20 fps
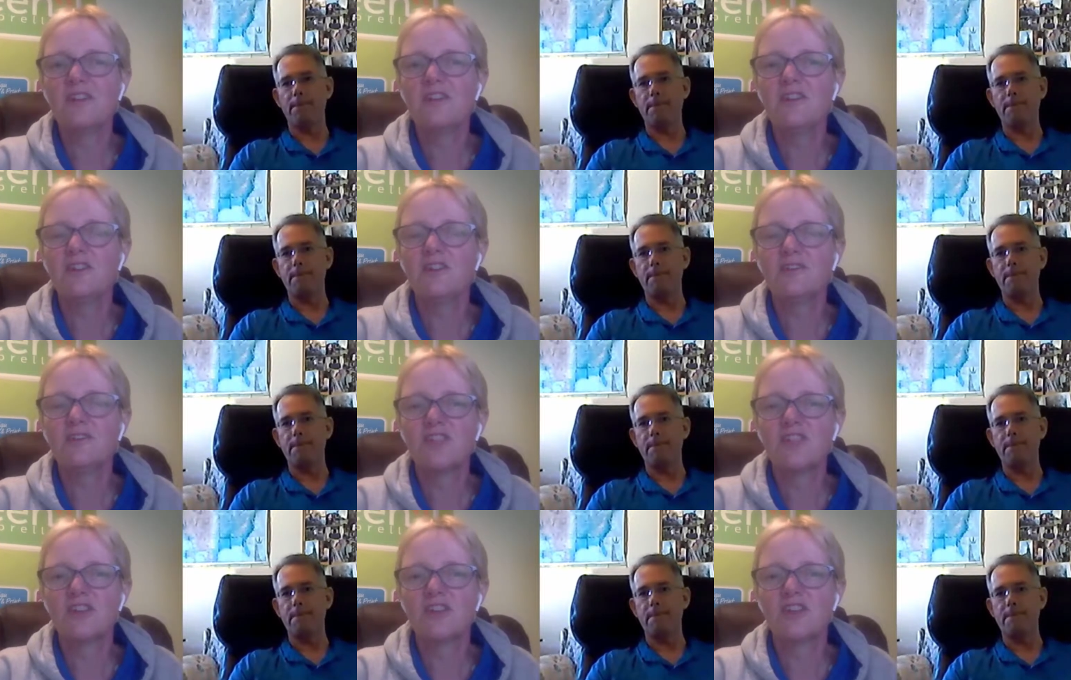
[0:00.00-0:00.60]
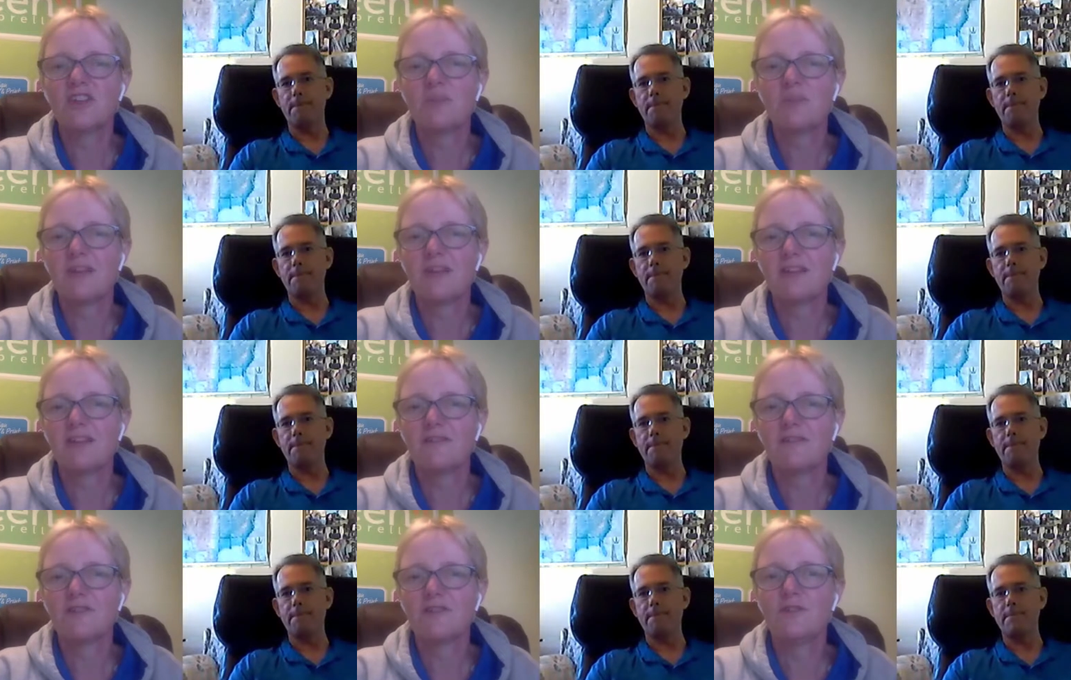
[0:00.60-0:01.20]
Speaker 1: You'd obviously heard about it
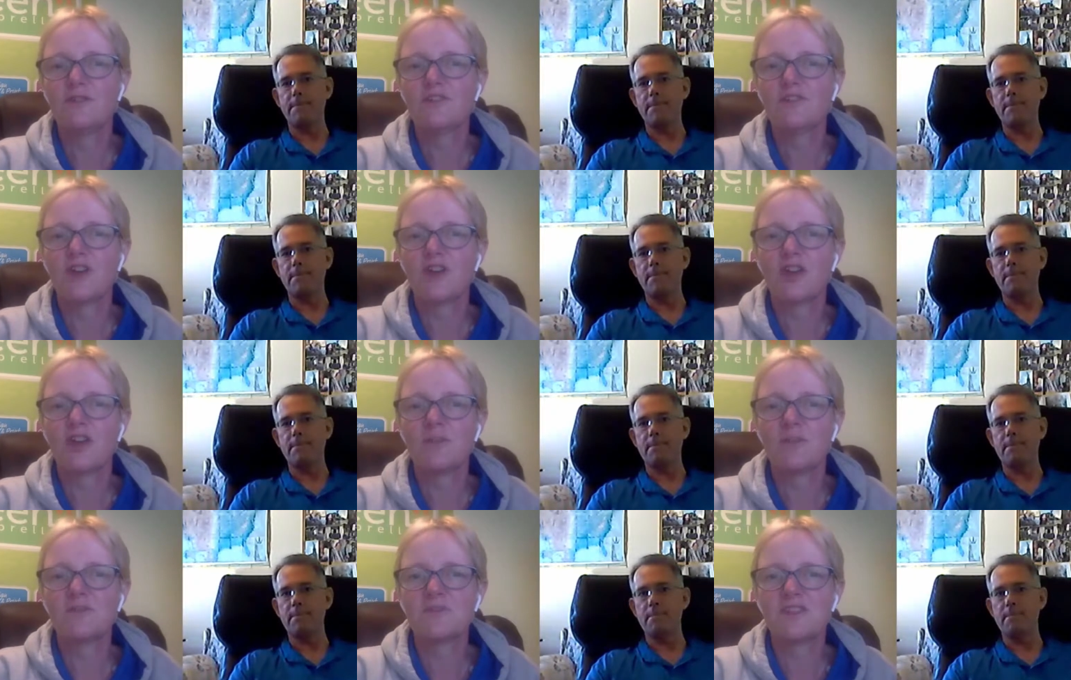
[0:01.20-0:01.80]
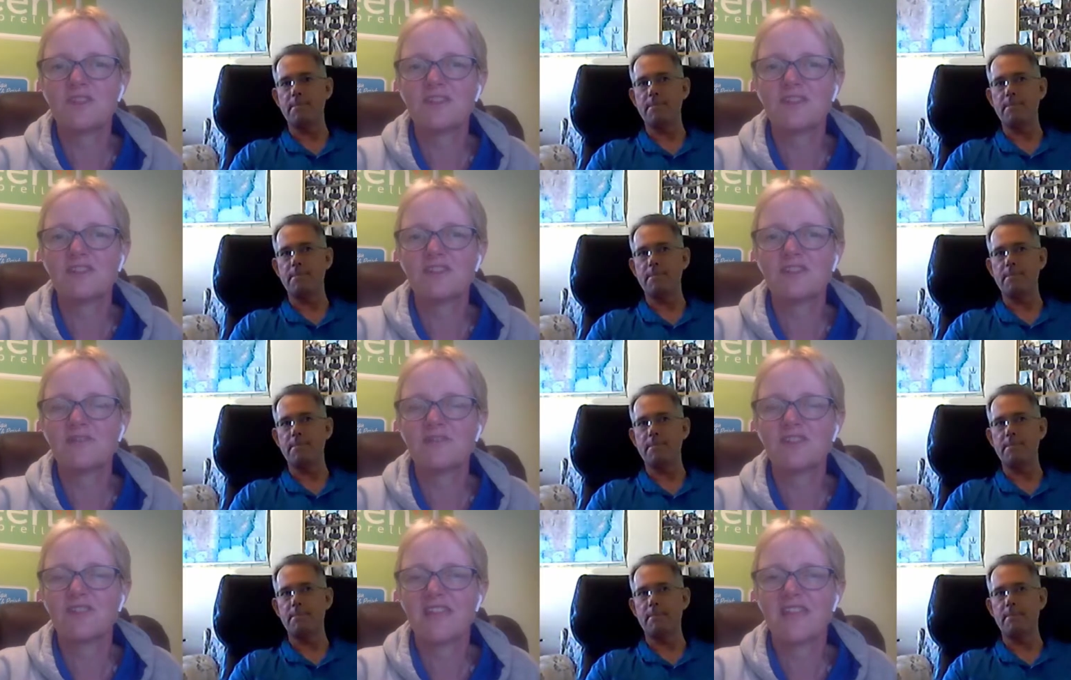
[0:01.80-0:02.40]
a few times, and it's
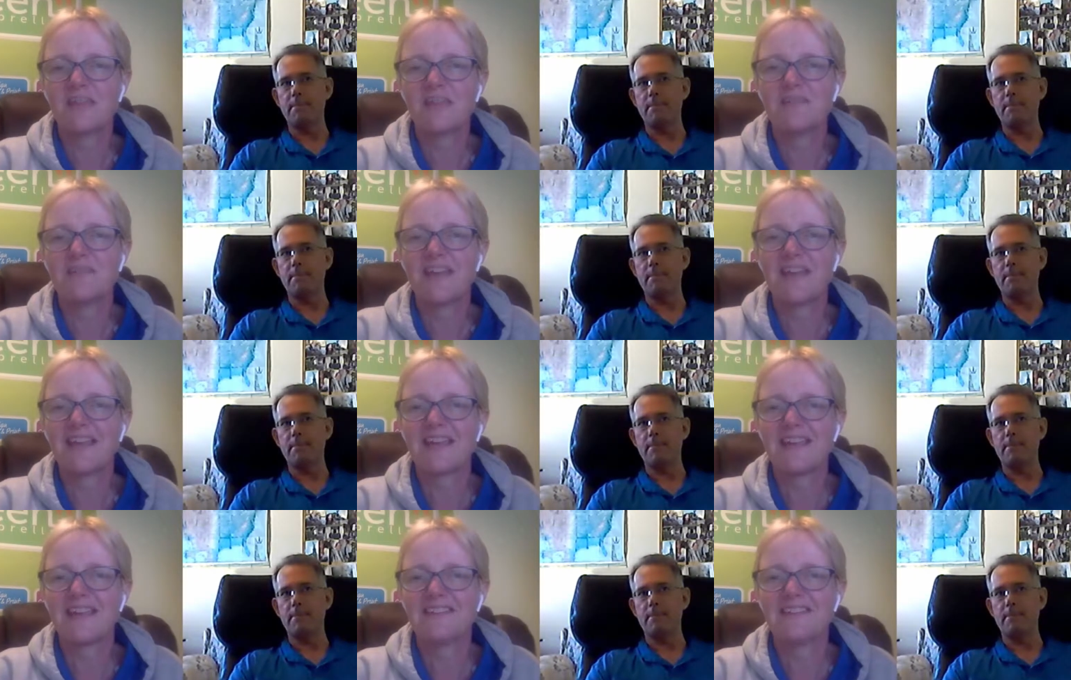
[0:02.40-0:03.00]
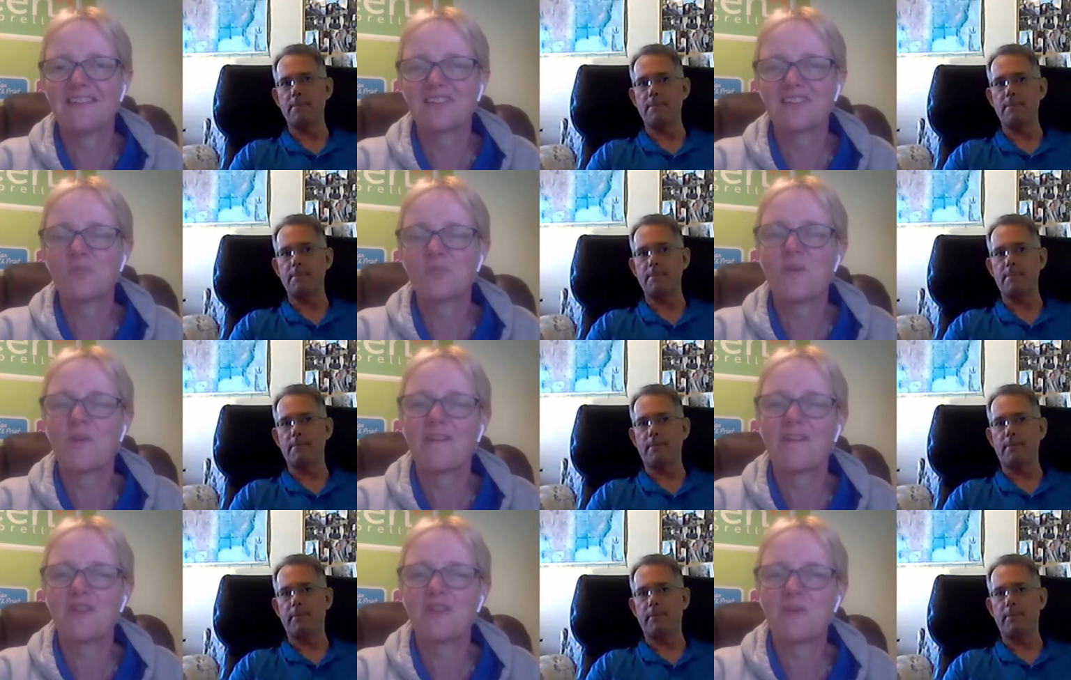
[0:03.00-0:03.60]
obviously kept nagging
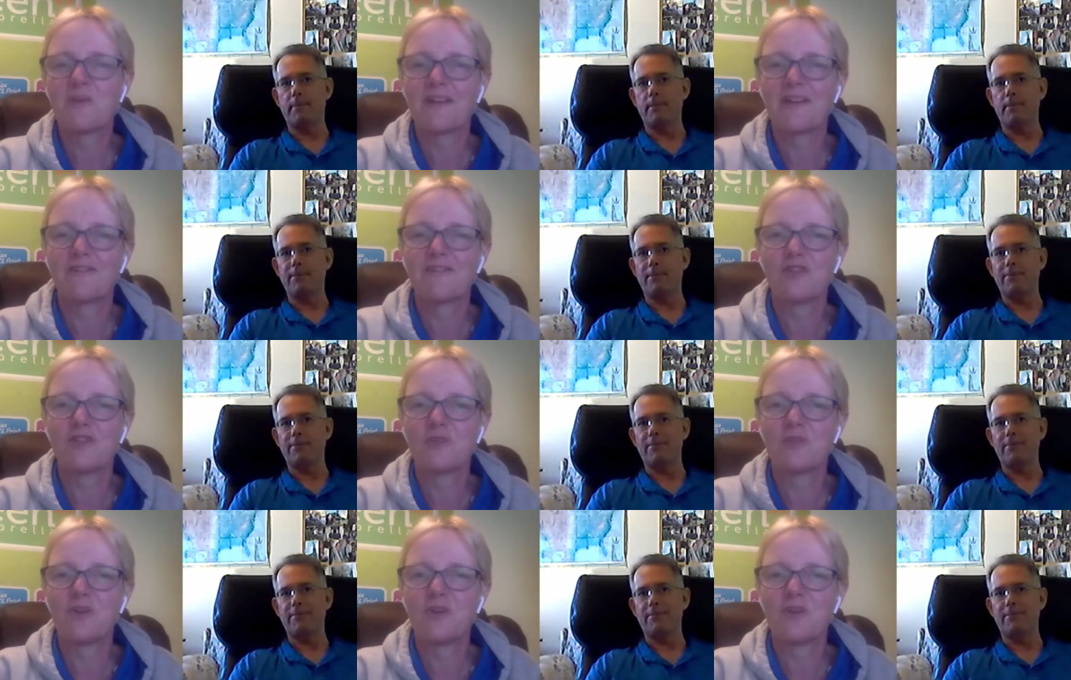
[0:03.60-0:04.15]
somewhere at the back of your